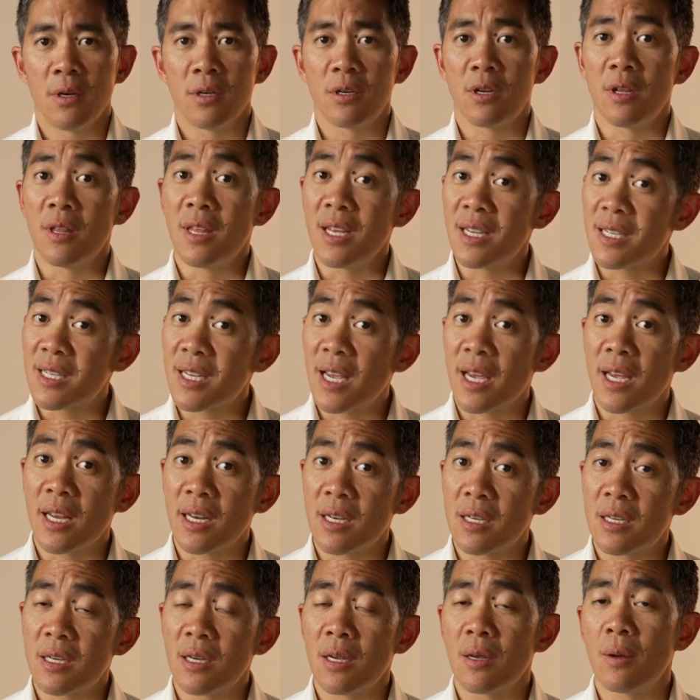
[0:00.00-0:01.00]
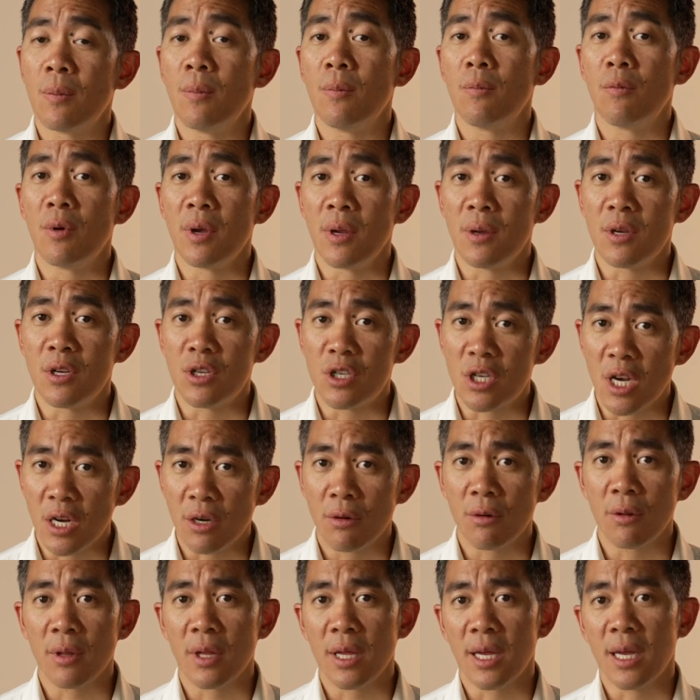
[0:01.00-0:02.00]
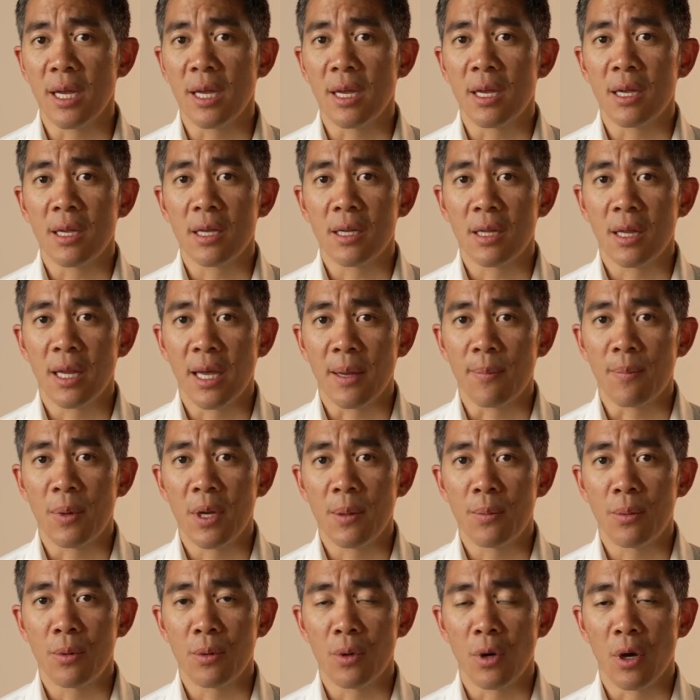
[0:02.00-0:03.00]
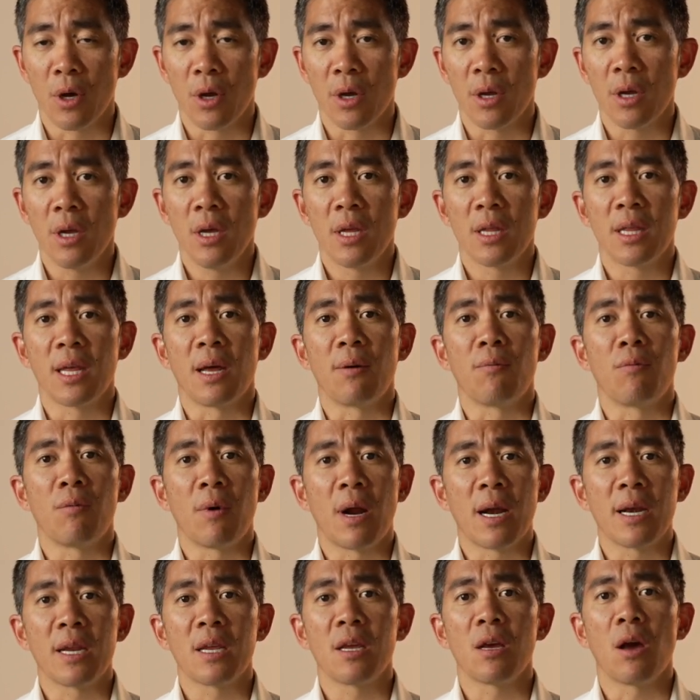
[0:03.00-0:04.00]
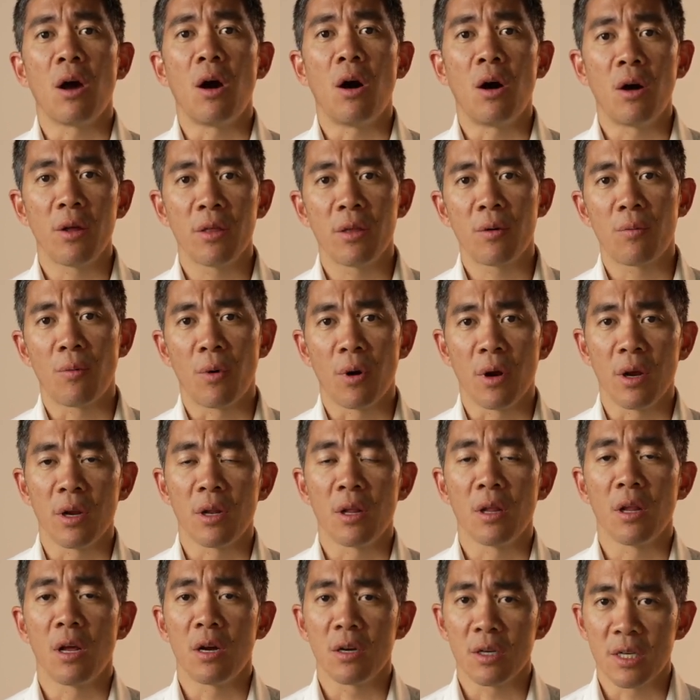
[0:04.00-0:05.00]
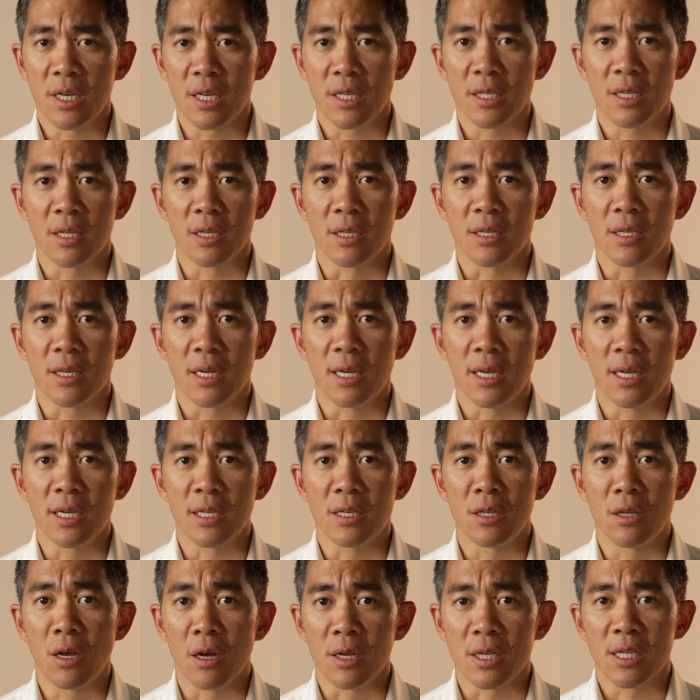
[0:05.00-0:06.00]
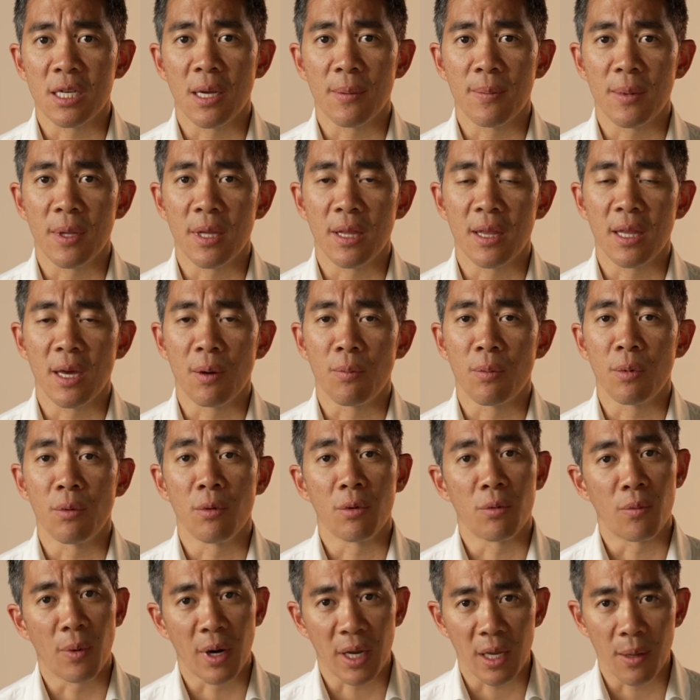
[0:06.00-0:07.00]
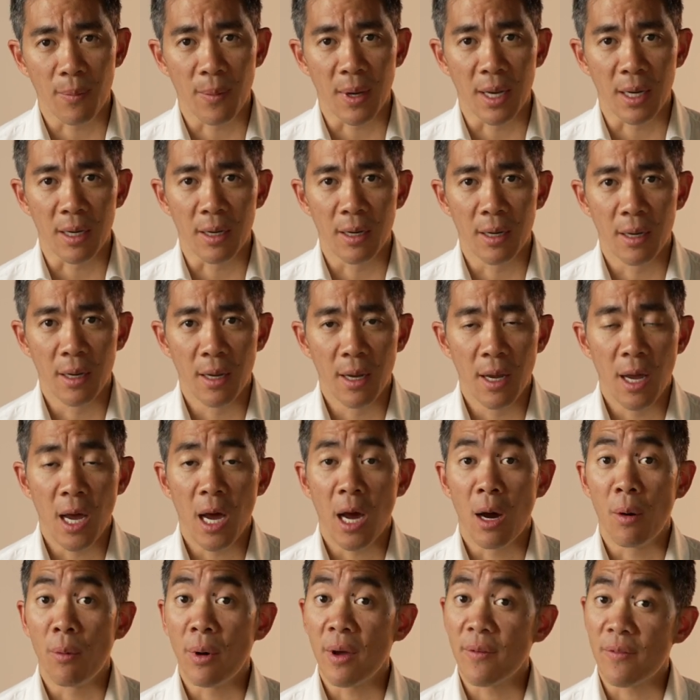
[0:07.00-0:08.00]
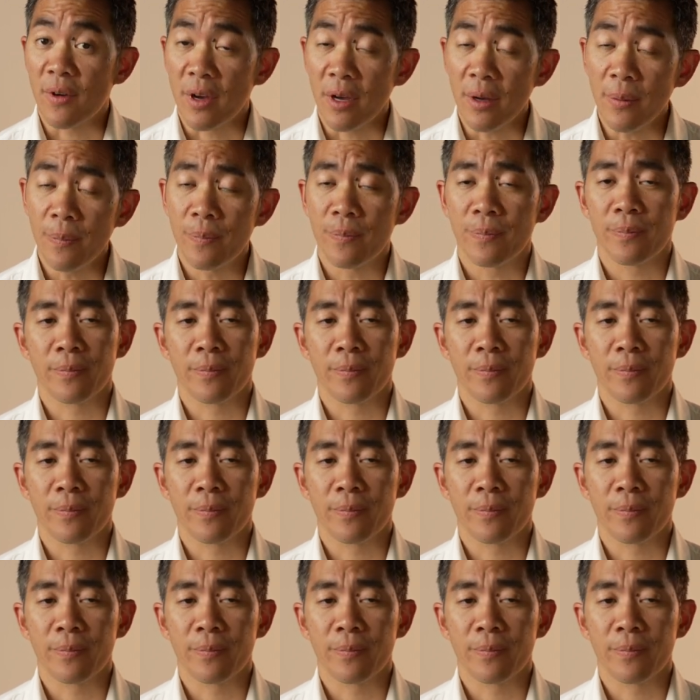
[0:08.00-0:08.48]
To this end, we generally let people know that running on the road long distance is not something that we would recommend. However,